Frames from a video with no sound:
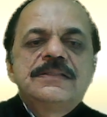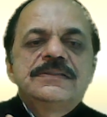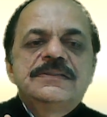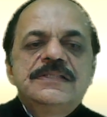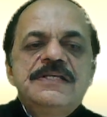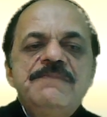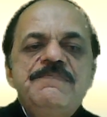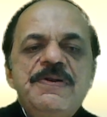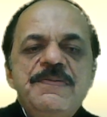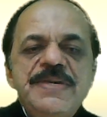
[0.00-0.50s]

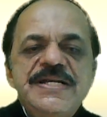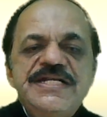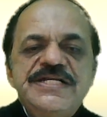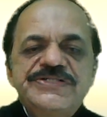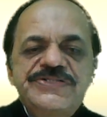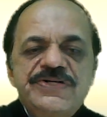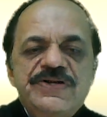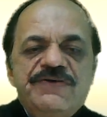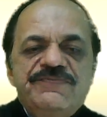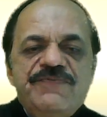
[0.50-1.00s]

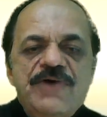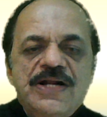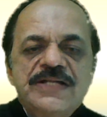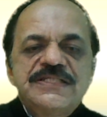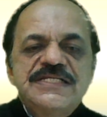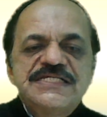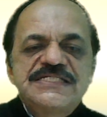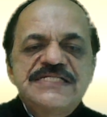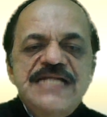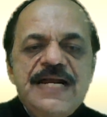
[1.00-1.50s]
Implementation of all
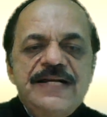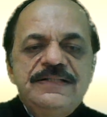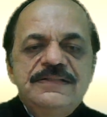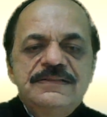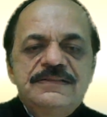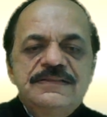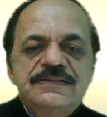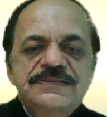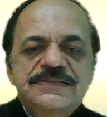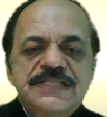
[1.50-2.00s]
these
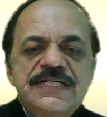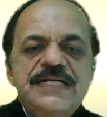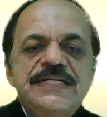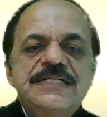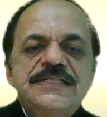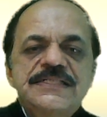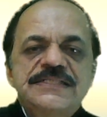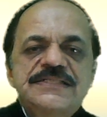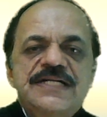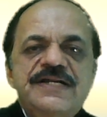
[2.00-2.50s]
standards,
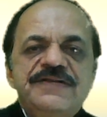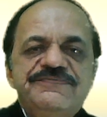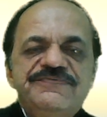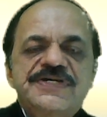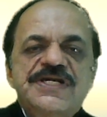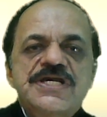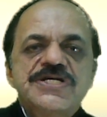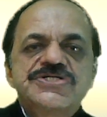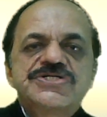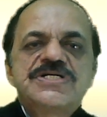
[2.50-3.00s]
getting the
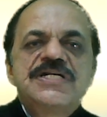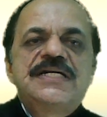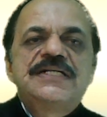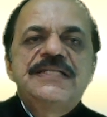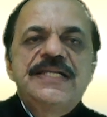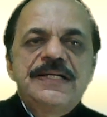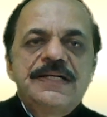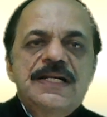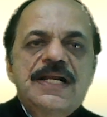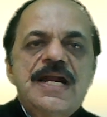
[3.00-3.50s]
certification, and
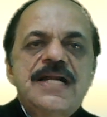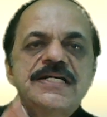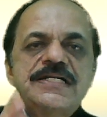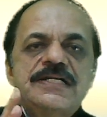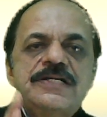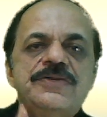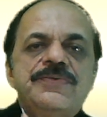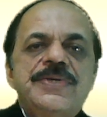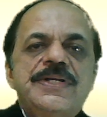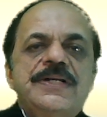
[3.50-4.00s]
then
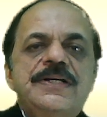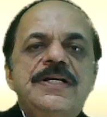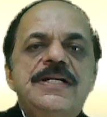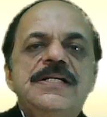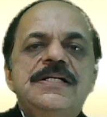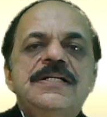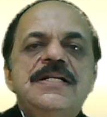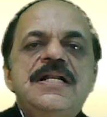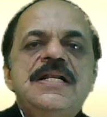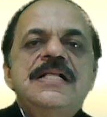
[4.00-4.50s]
continuing
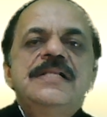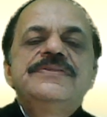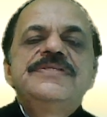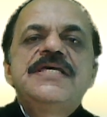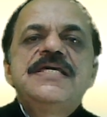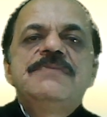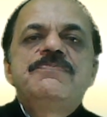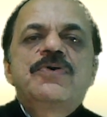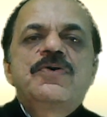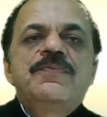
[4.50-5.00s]

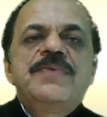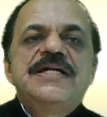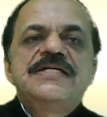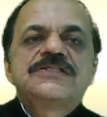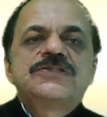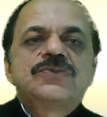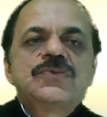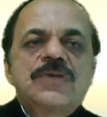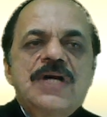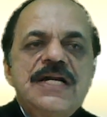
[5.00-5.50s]
the improvements
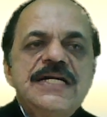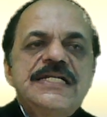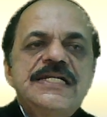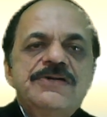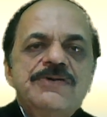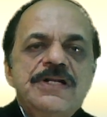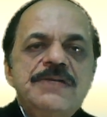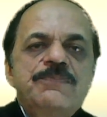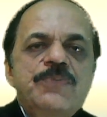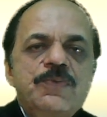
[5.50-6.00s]
through
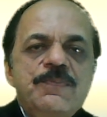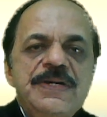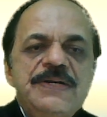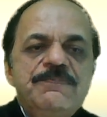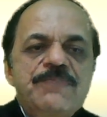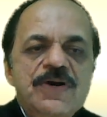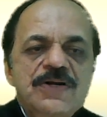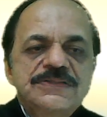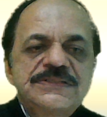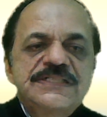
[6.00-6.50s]
continual
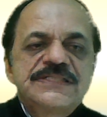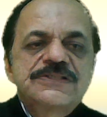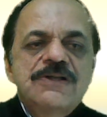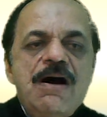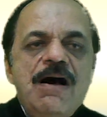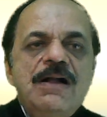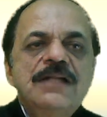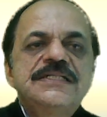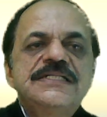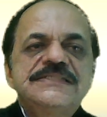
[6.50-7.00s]
improvement process.
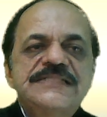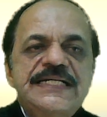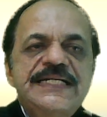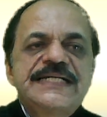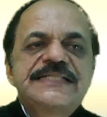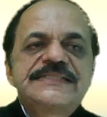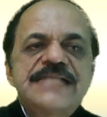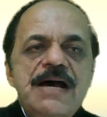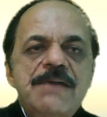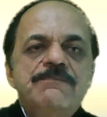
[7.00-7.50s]
All these are
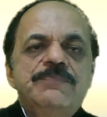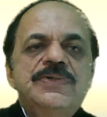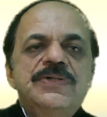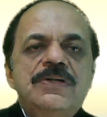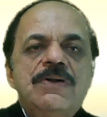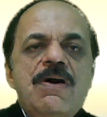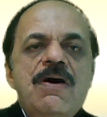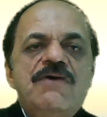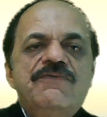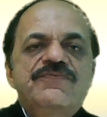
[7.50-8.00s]
examples
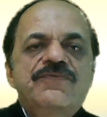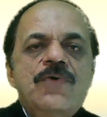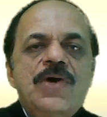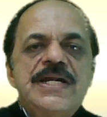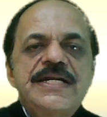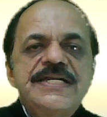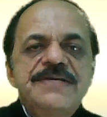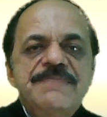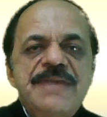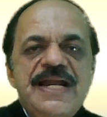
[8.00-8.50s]
of
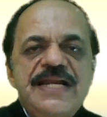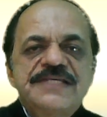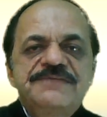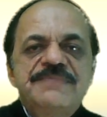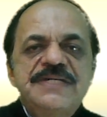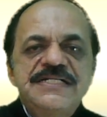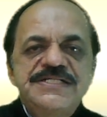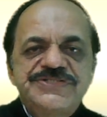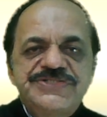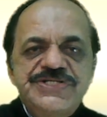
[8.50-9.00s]
quality
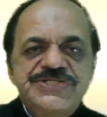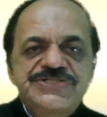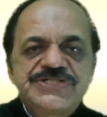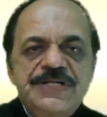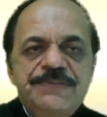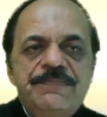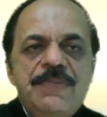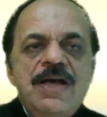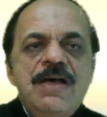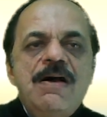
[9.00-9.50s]
management
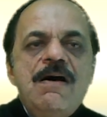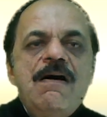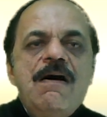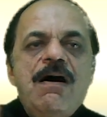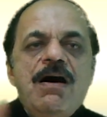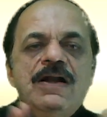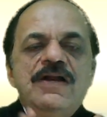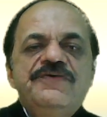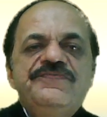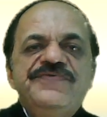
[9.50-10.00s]
system.
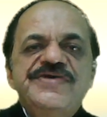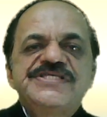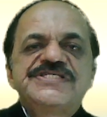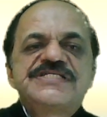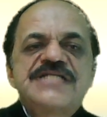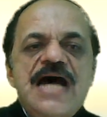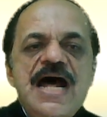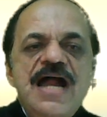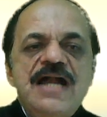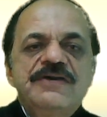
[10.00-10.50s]
All of which
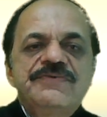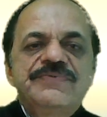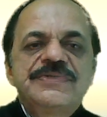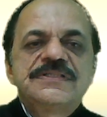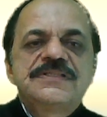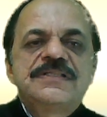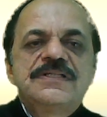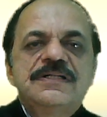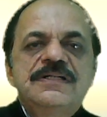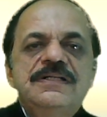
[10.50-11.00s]
start
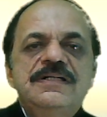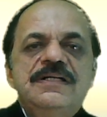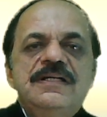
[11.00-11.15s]
with the